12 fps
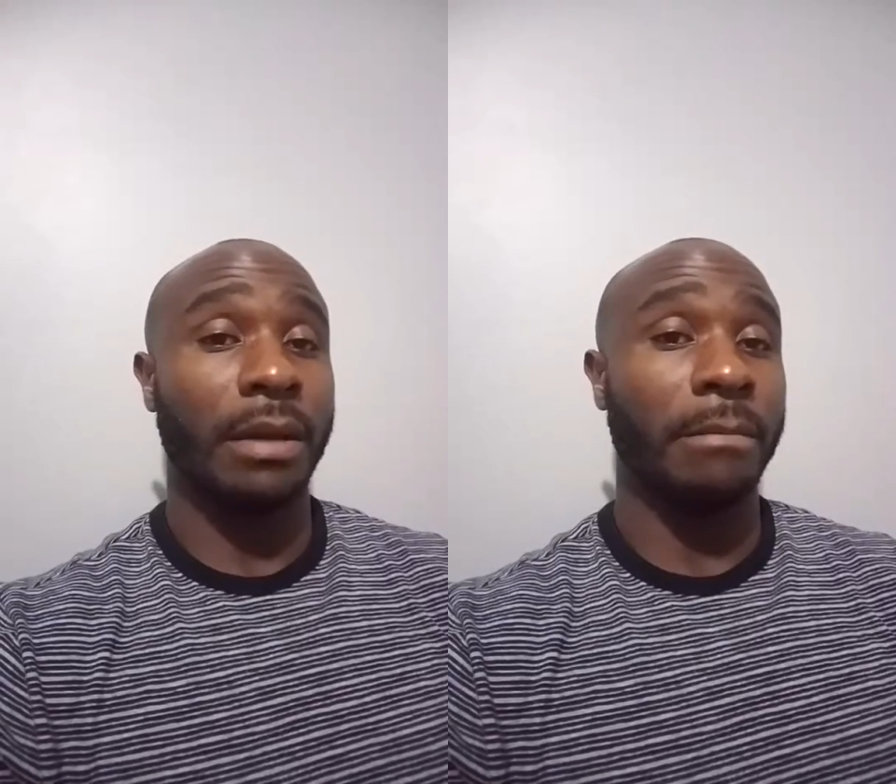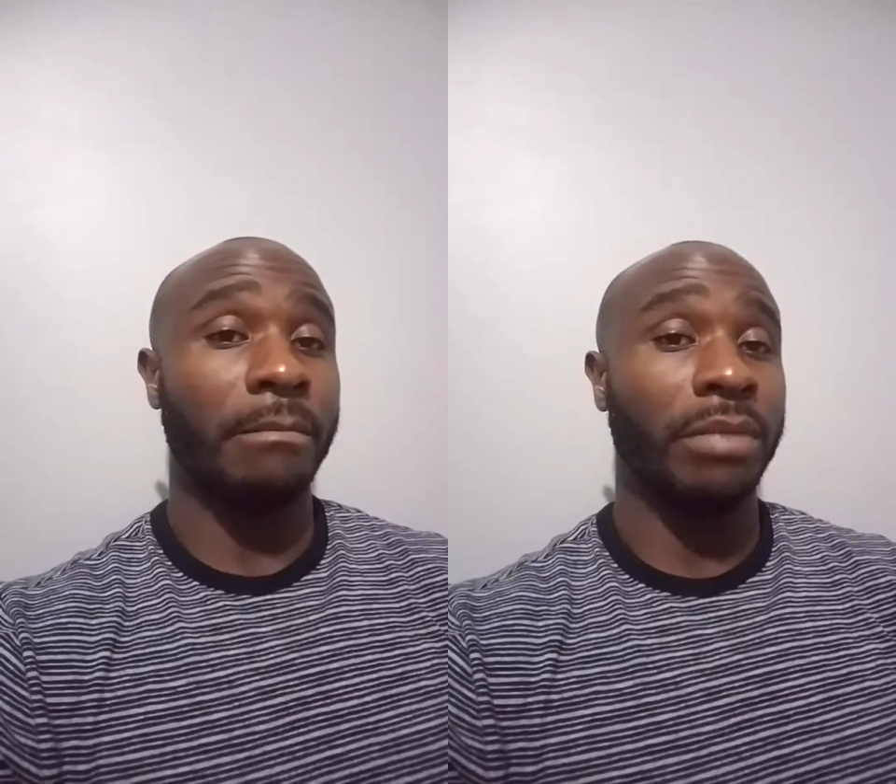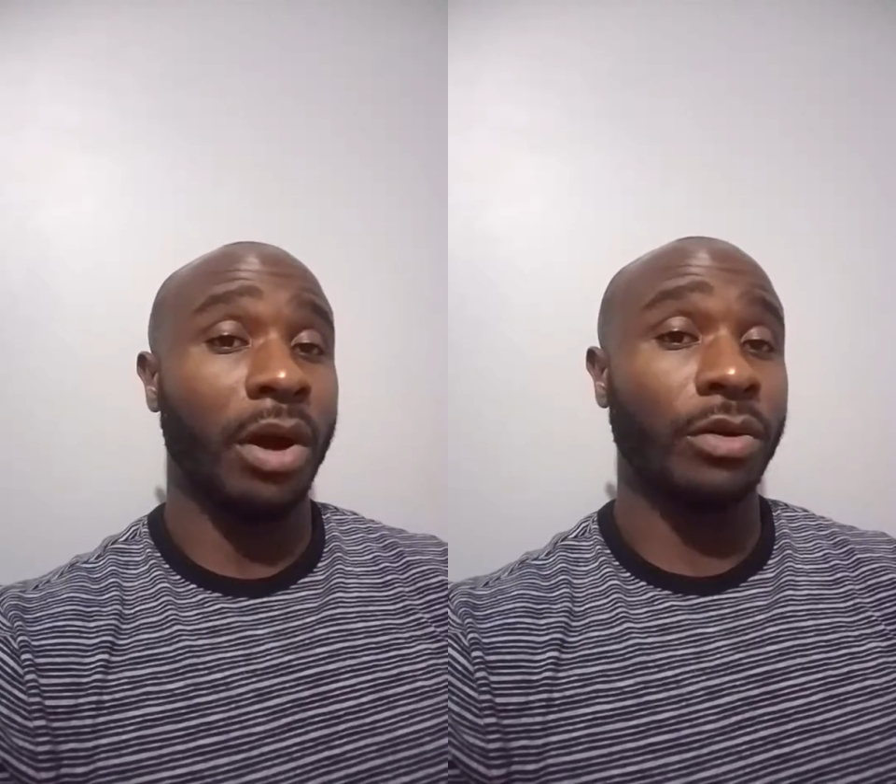
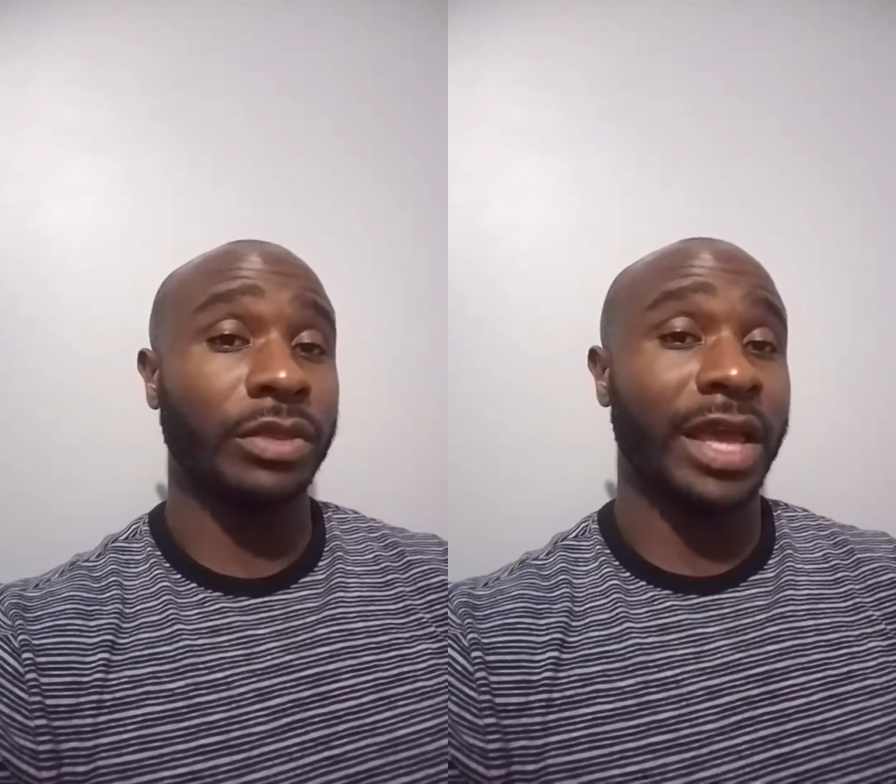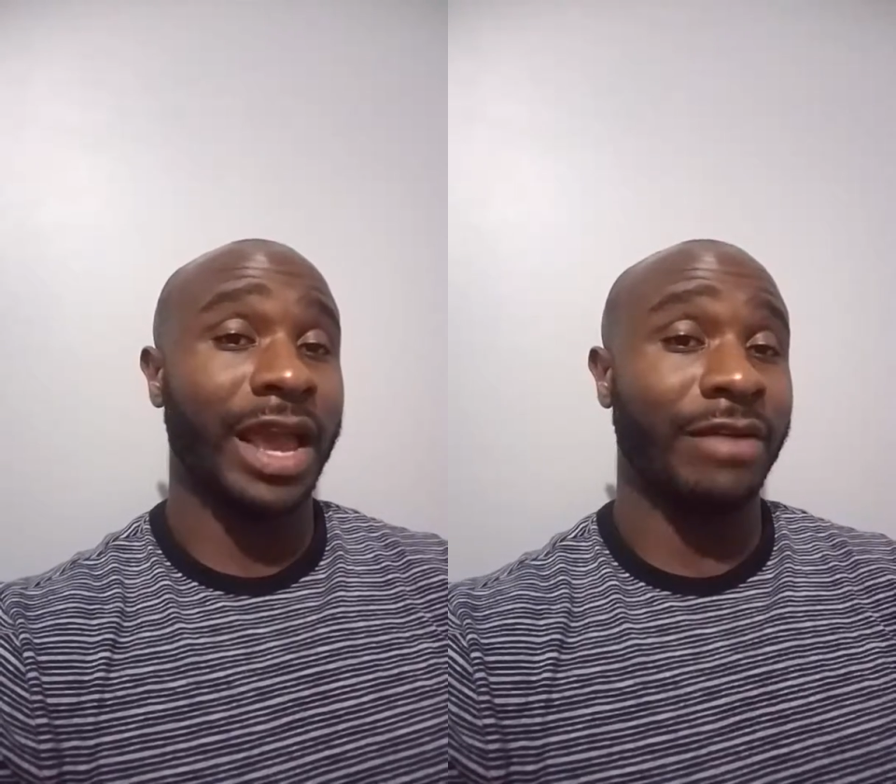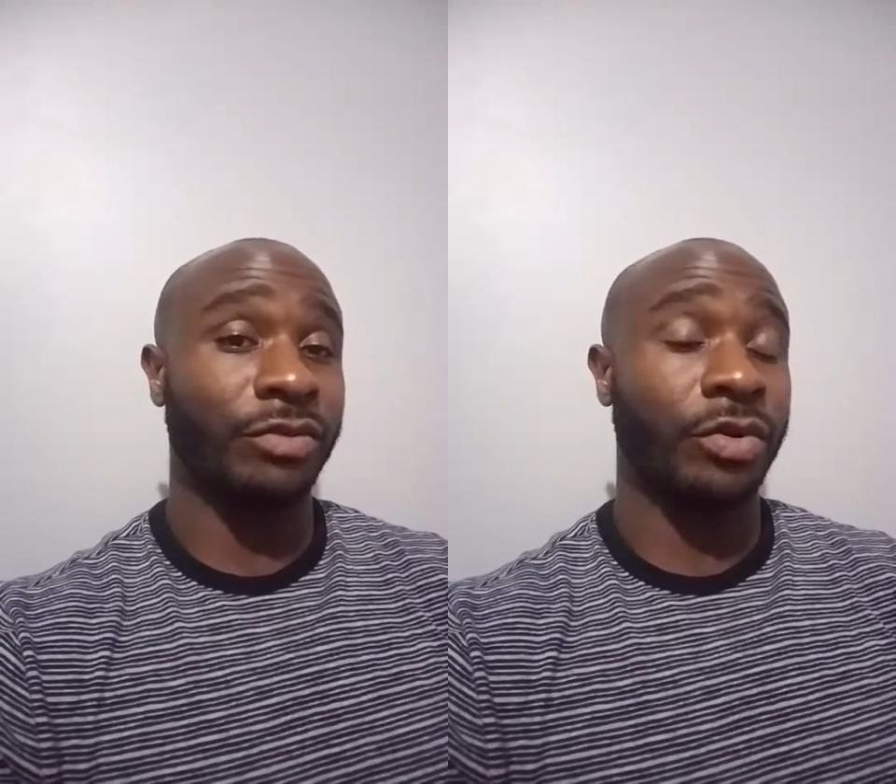Both
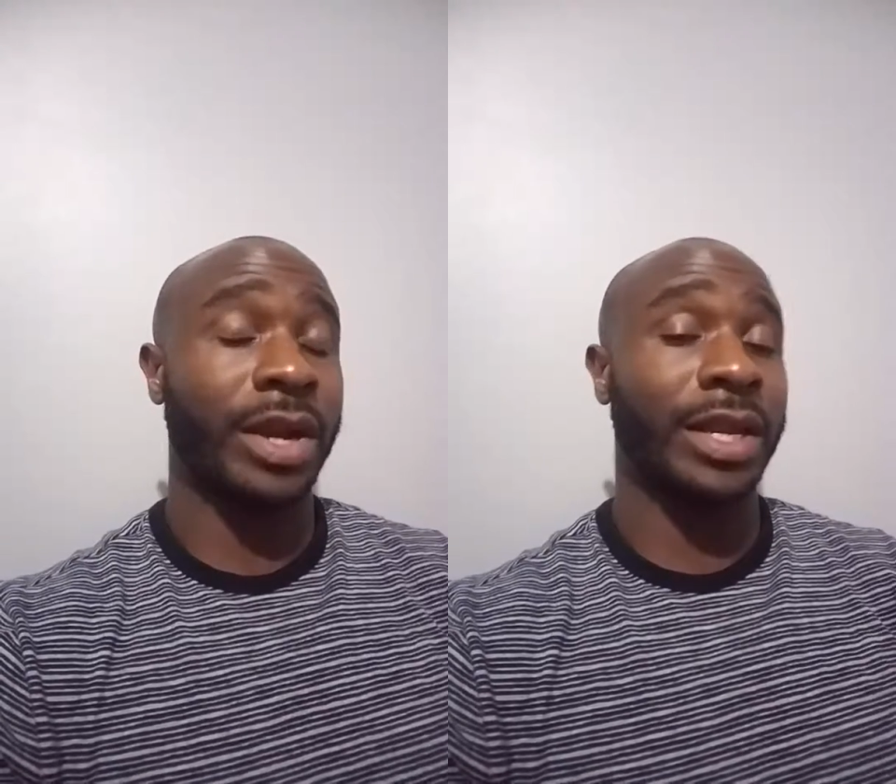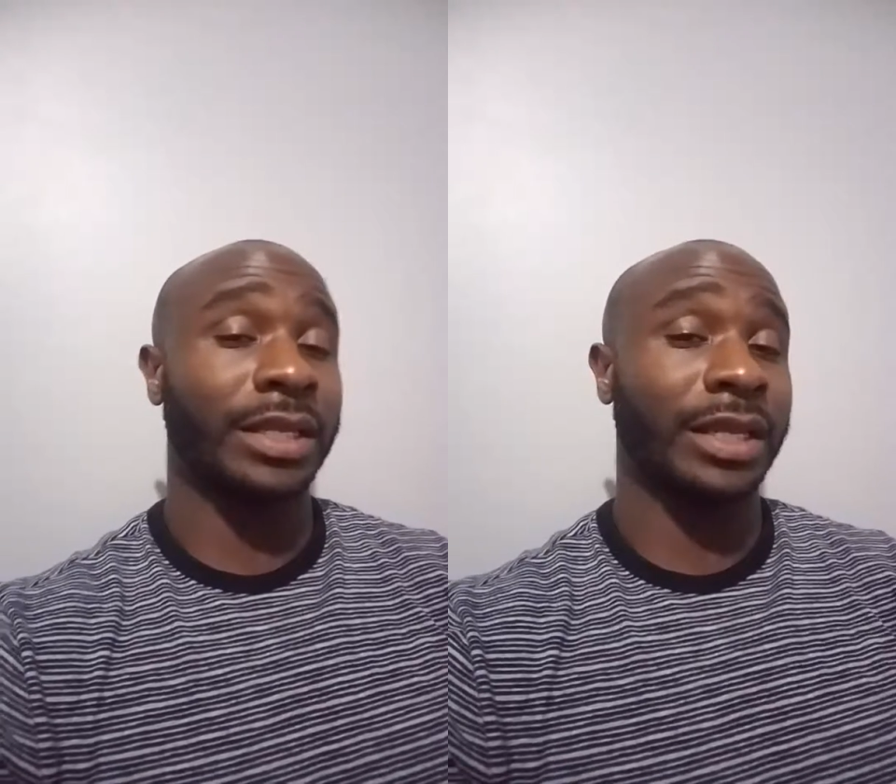have credit